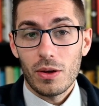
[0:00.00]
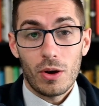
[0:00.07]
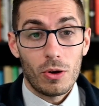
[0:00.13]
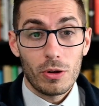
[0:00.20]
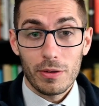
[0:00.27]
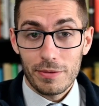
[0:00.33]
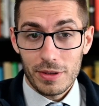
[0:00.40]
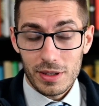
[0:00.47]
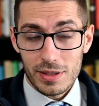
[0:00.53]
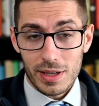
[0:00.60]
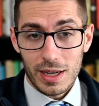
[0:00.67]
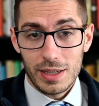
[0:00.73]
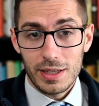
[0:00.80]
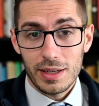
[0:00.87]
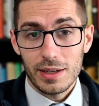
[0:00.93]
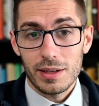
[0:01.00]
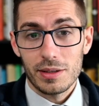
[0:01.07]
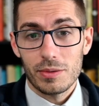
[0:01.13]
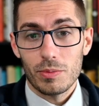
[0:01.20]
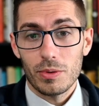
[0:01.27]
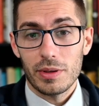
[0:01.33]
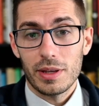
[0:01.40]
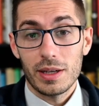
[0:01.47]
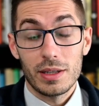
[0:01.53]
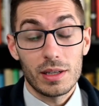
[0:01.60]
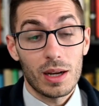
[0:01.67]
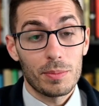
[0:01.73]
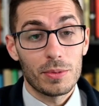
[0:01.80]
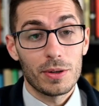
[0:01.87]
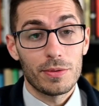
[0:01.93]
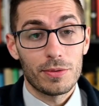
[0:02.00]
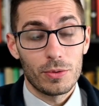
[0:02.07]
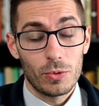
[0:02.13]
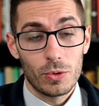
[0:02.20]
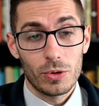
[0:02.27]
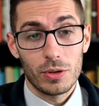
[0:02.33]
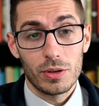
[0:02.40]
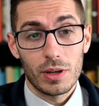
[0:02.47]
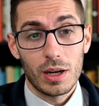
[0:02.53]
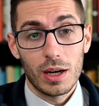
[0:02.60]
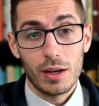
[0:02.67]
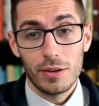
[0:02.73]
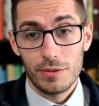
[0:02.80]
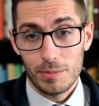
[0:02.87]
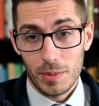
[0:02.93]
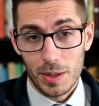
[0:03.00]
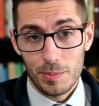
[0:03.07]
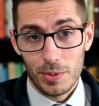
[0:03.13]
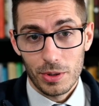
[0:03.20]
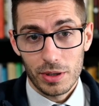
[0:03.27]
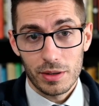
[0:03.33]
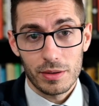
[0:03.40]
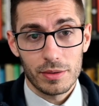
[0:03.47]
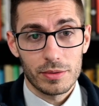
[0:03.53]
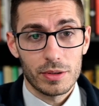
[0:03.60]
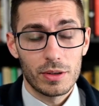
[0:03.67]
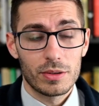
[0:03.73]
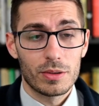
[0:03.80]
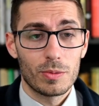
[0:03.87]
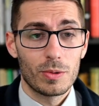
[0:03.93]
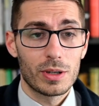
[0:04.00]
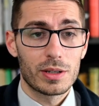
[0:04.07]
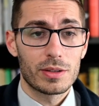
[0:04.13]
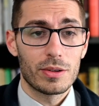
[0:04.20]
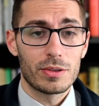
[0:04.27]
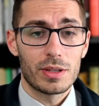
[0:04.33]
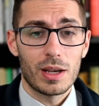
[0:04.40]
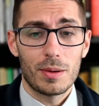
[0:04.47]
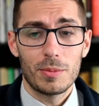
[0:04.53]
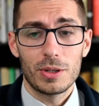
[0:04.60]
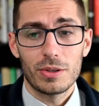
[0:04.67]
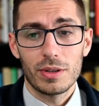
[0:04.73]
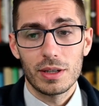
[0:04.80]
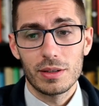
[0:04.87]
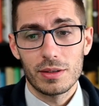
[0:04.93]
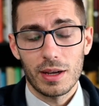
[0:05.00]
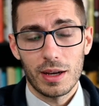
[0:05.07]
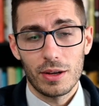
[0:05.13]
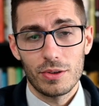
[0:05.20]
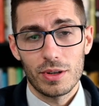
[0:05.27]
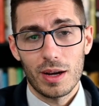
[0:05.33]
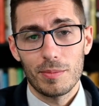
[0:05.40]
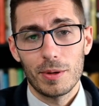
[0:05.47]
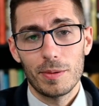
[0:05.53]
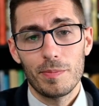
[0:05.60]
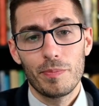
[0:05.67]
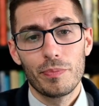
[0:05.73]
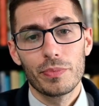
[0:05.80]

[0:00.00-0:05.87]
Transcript: all of these ideas within Chapter four of my book, Social Work, Sociometry, and Psychodrama.